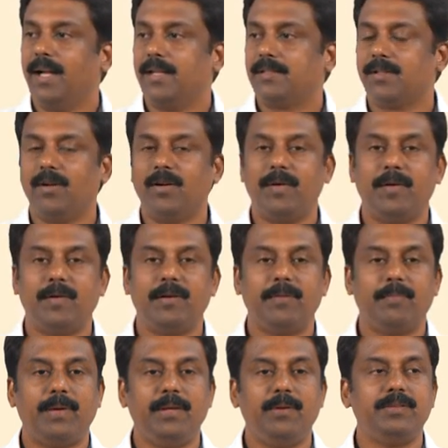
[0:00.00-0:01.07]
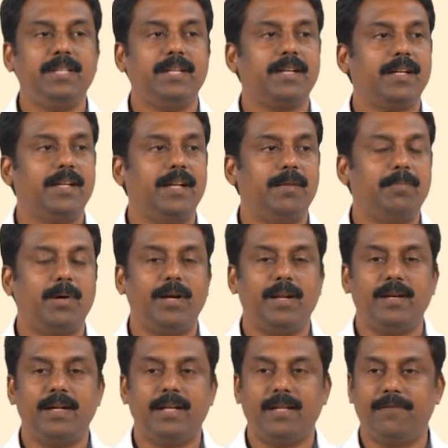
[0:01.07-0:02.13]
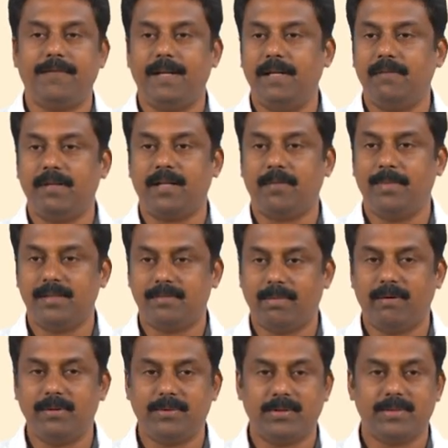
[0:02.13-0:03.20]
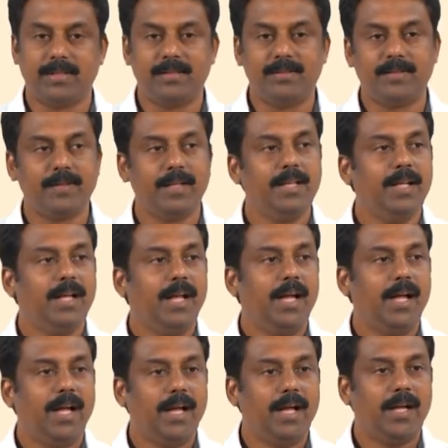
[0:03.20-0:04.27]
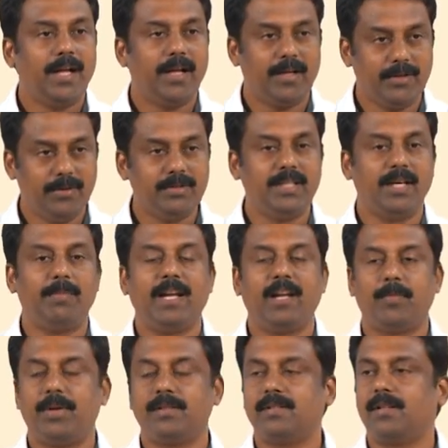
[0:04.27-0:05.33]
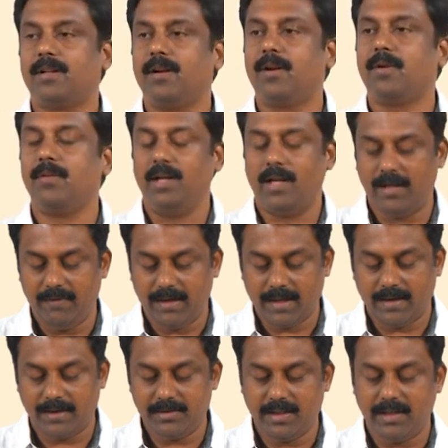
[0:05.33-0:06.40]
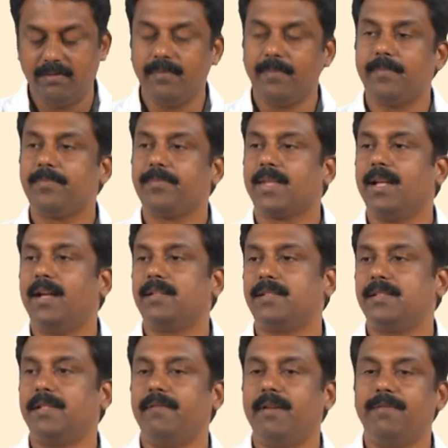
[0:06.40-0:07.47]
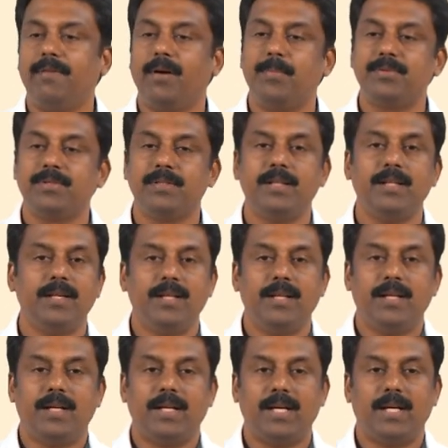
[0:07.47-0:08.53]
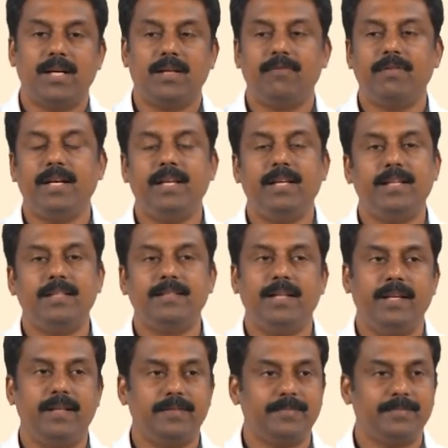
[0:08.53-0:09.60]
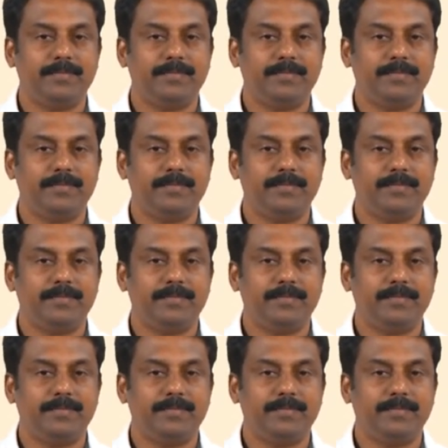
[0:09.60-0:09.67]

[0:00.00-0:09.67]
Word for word: So, by using a uh, modern rectifier inverter based power sources using a microprocessor control and we can achieve uh, such a waveforms very easily